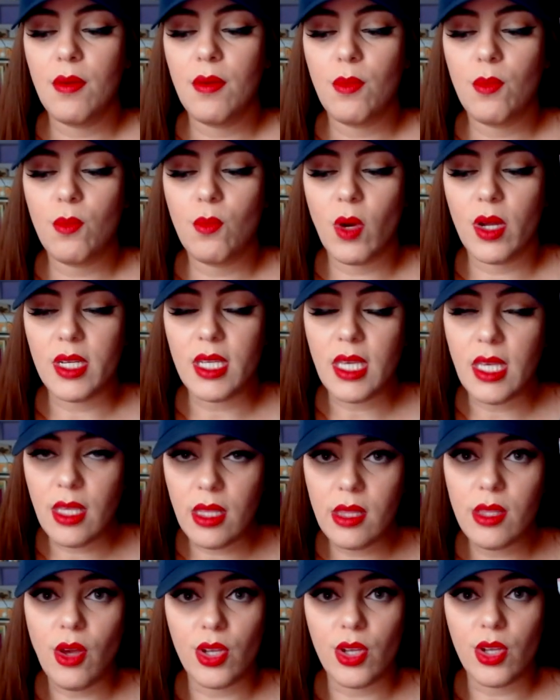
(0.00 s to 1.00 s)
what he
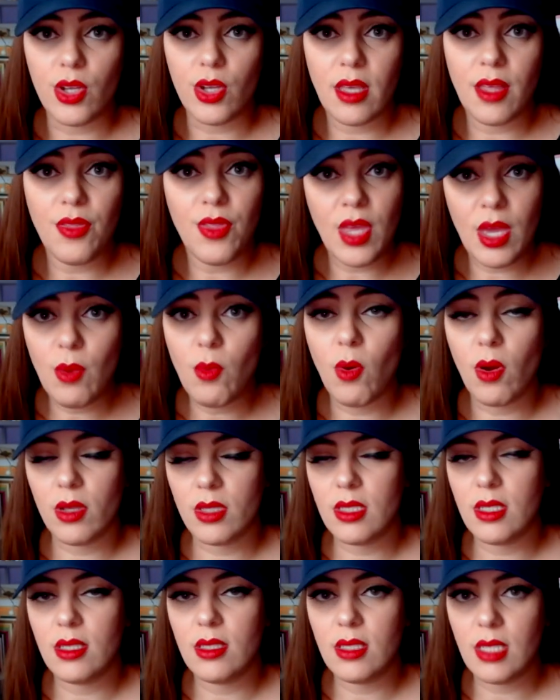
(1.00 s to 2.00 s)
thought they
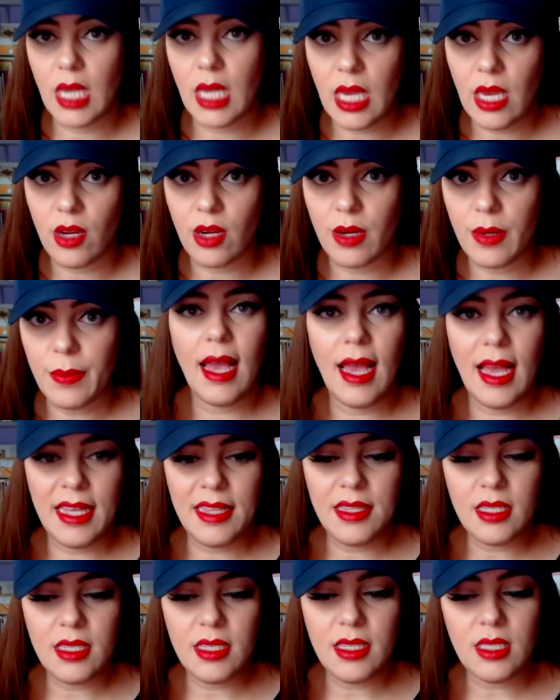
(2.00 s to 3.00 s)
wanted to hear. And
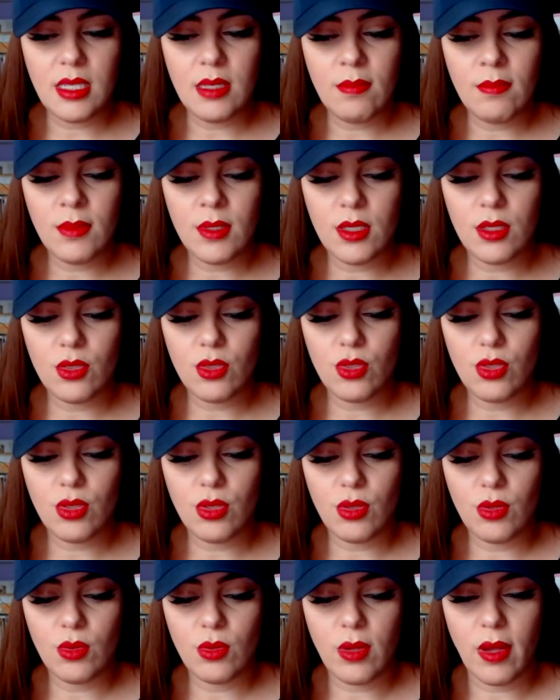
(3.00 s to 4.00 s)
they seemed
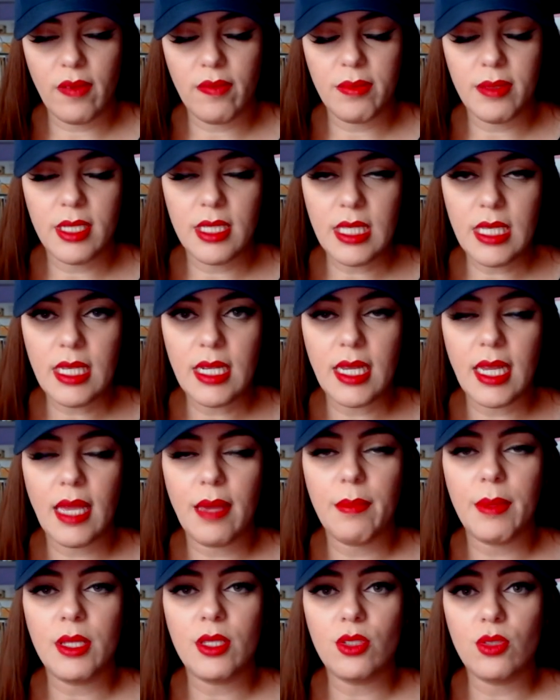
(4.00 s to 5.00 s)
to have been leading
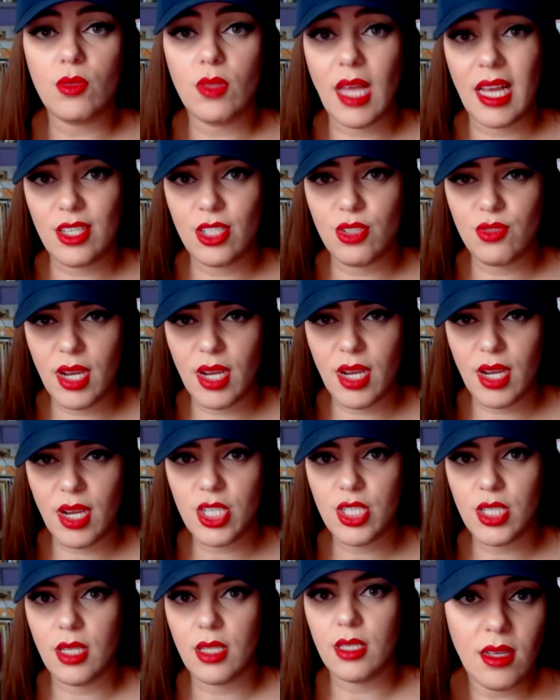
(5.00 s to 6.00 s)
him into that
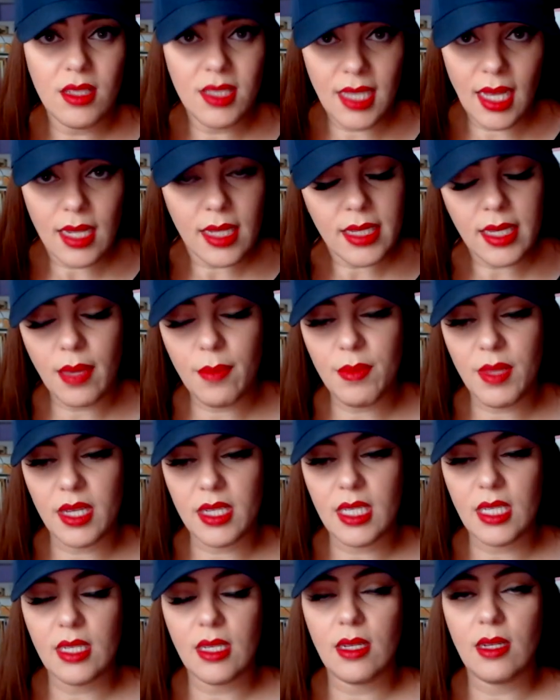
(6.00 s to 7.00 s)
direction, telling him that
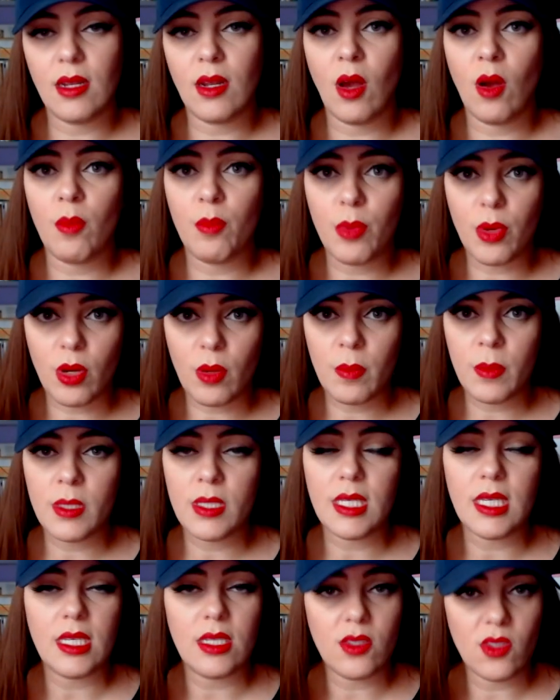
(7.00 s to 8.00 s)
he did it on purpose.
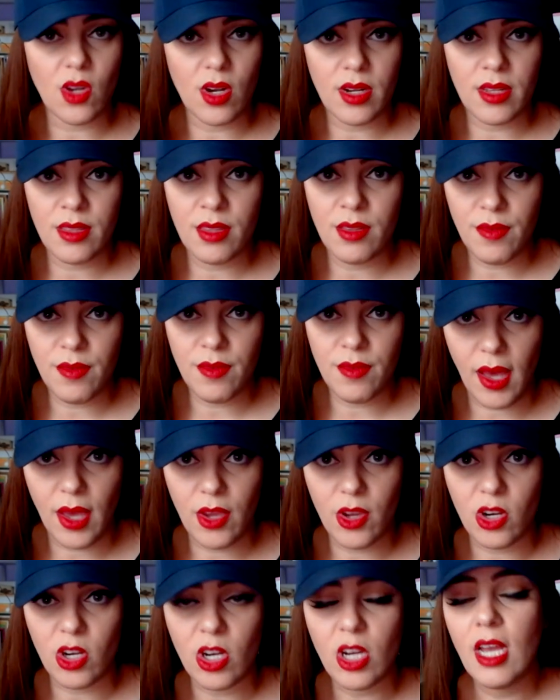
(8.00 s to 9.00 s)
He started the
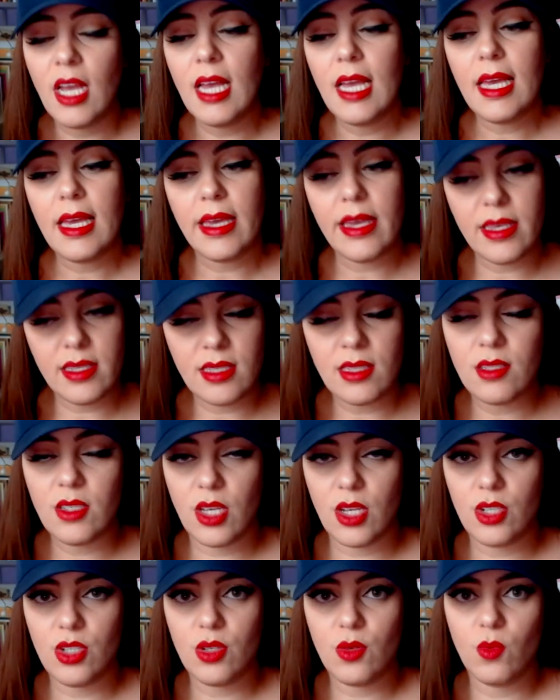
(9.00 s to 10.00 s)
fire. His
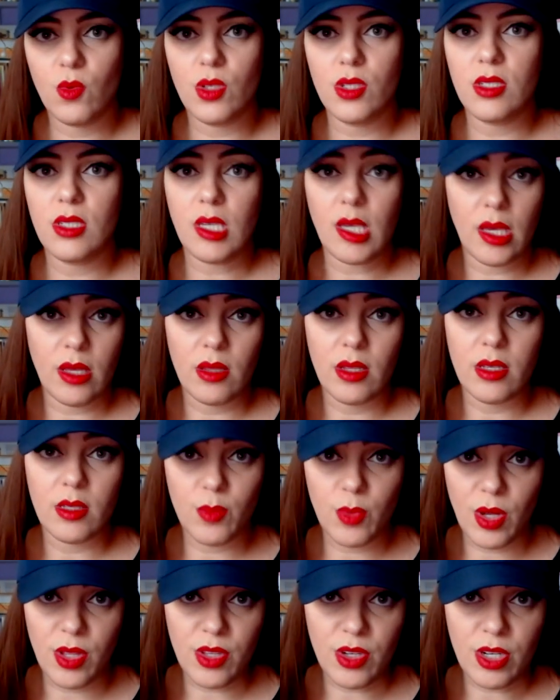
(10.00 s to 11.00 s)
intention was to kill his
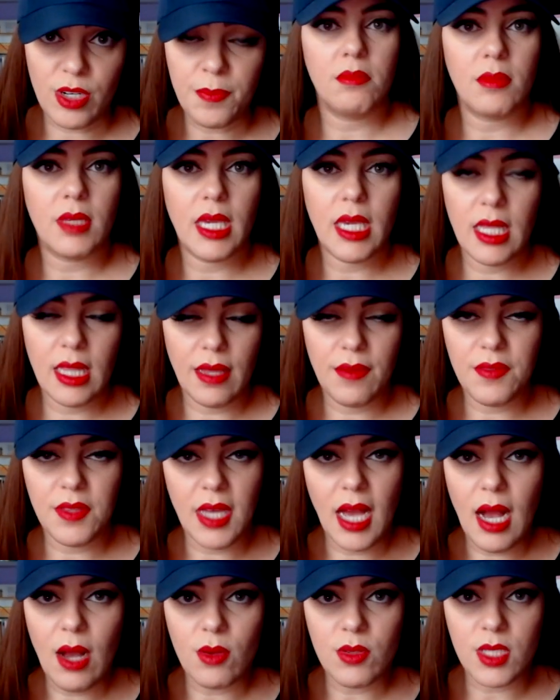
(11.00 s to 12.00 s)
brother. He left the
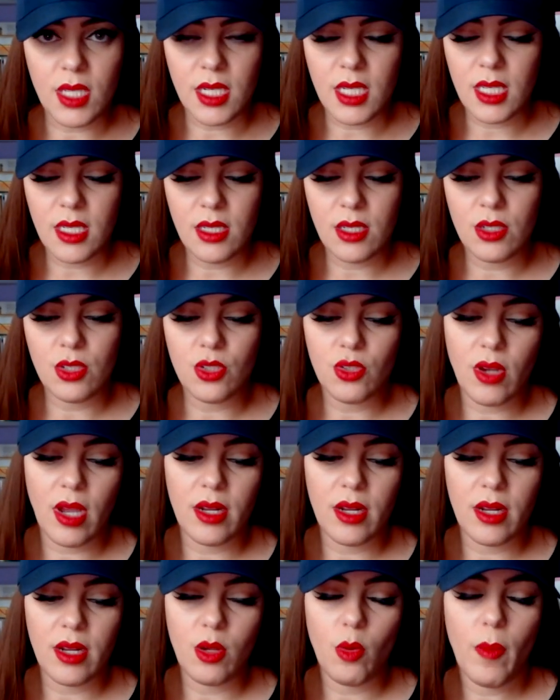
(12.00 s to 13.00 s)
house and he didn't try
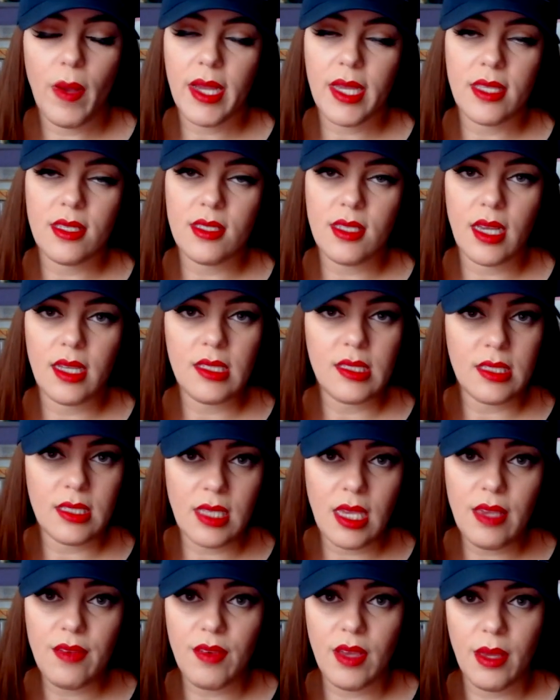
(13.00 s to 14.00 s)
to go back inside to
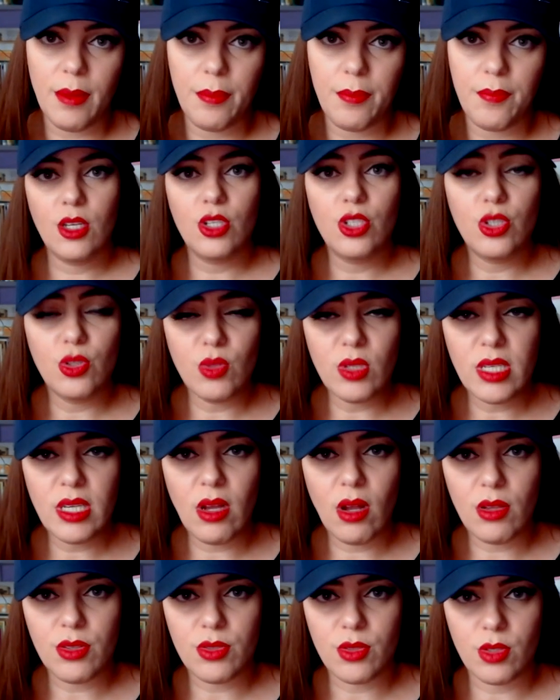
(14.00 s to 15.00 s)
save him. Julie
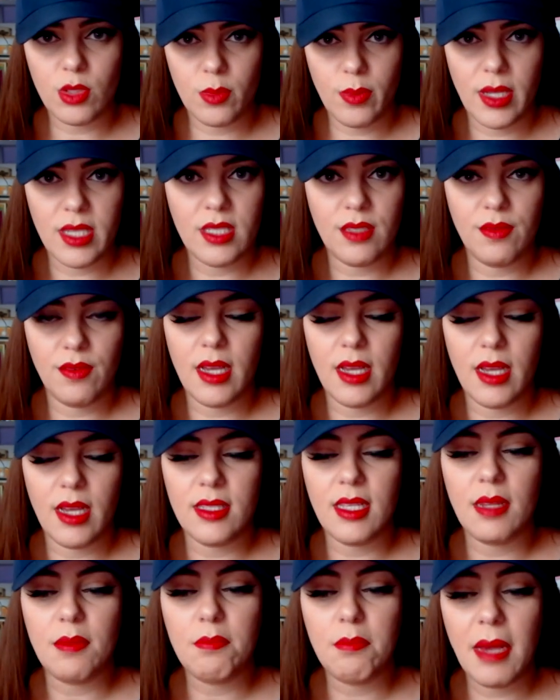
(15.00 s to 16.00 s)
also specifies
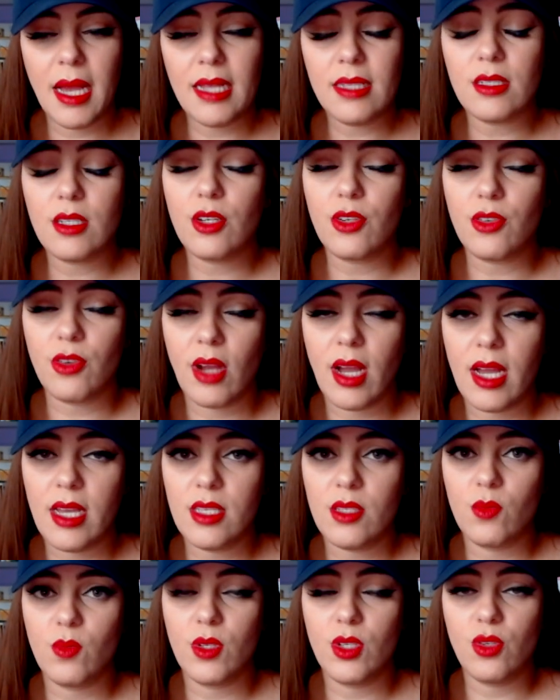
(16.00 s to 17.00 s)
that Matt
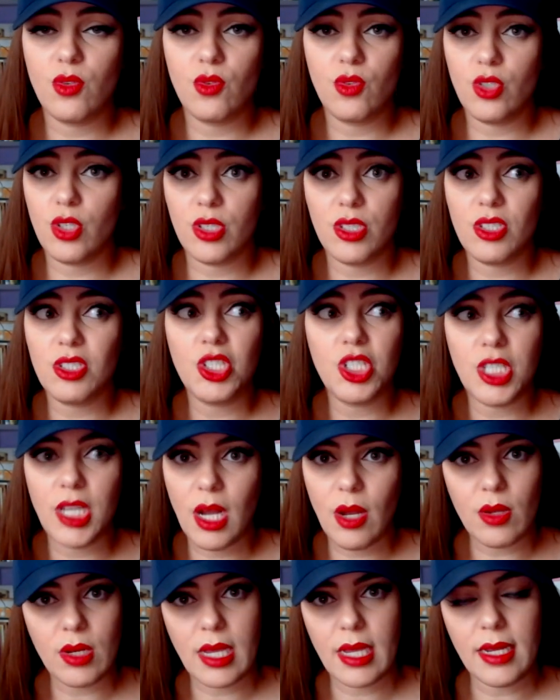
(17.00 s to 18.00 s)
cries when you just
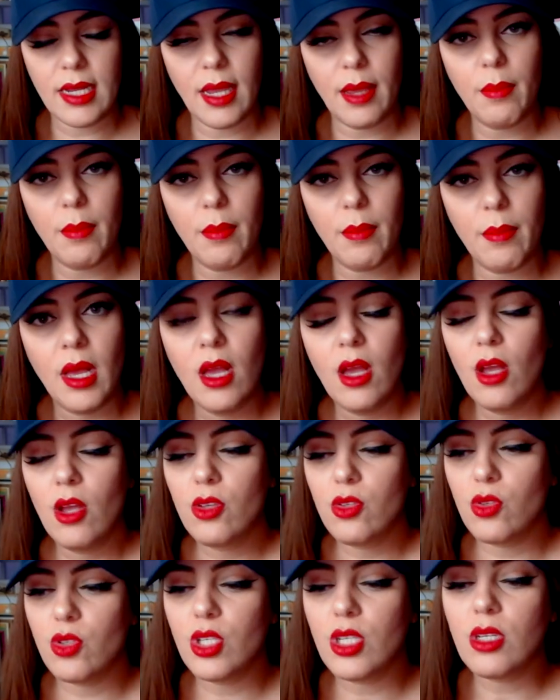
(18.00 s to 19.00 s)
shout at him,
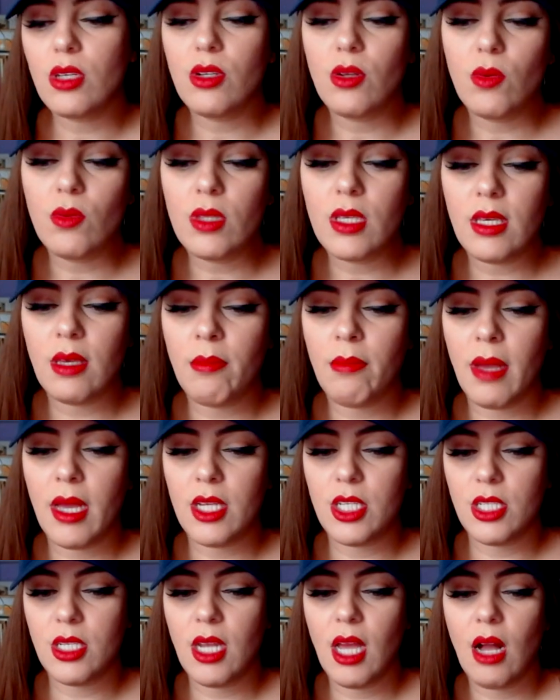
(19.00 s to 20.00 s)
so she could only
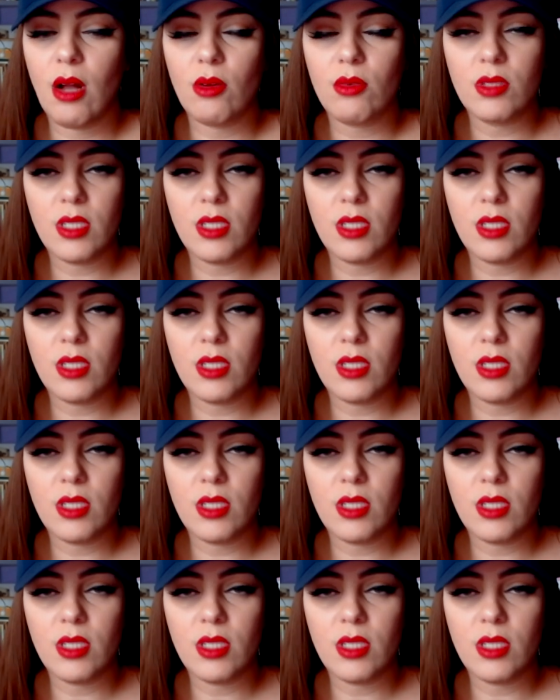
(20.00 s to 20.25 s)
imagine how